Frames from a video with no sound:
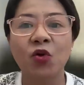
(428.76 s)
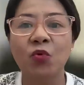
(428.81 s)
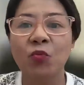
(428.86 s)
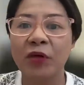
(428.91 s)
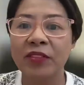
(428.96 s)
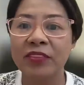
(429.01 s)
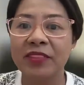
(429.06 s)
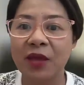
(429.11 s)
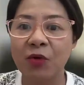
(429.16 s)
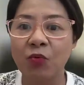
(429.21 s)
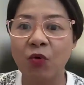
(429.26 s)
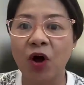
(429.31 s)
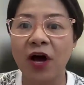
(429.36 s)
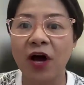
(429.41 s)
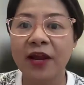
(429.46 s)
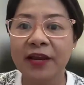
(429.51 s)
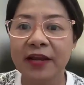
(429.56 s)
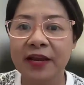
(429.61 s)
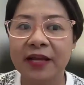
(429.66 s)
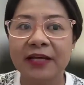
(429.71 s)
They know what they
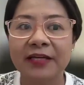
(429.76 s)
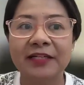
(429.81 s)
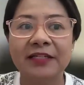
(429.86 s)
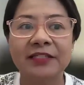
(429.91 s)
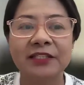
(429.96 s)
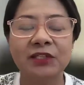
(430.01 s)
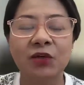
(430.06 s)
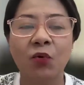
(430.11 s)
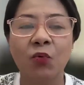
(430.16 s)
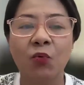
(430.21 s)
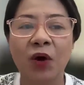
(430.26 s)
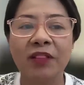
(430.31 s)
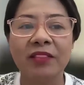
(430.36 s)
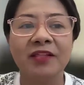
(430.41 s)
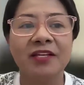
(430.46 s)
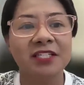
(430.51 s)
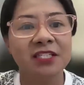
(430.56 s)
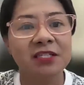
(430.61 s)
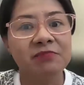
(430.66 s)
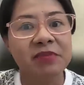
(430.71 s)
want. So
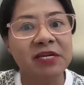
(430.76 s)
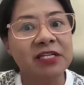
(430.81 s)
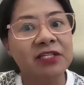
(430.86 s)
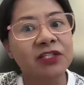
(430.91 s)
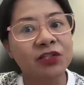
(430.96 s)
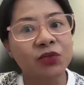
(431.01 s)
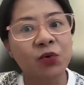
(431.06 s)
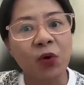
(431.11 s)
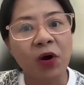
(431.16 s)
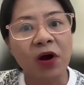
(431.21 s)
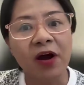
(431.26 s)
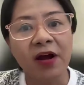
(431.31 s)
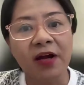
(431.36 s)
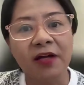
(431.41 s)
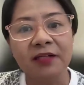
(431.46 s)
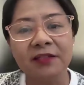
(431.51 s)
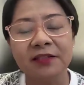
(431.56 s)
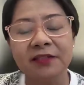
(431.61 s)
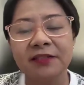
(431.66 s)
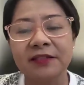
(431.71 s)
what this means to
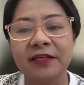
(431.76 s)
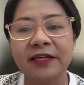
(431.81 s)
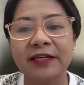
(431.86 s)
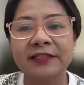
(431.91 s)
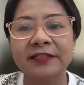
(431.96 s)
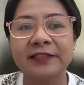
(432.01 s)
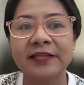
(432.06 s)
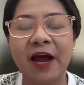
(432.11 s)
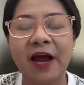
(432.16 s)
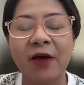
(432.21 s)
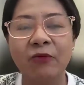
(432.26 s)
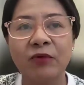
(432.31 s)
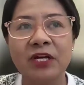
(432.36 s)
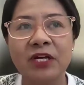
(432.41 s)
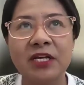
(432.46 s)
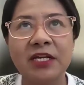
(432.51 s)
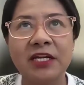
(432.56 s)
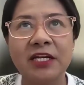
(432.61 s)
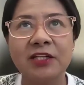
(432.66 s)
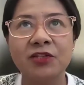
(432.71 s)
us is that
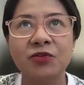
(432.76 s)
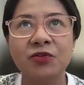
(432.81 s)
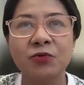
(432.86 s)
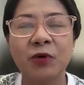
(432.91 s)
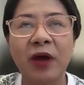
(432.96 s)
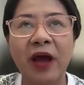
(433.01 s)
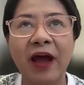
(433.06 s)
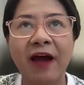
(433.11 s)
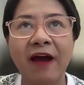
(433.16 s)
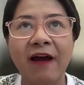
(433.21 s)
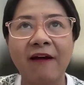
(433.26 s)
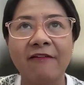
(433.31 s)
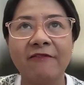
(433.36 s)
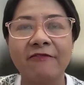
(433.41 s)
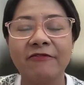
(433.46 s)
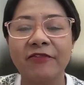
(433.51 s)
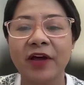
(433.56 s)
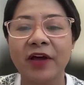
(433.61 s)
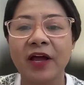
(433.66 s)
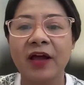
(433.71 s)
we need to
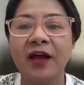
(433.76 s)
have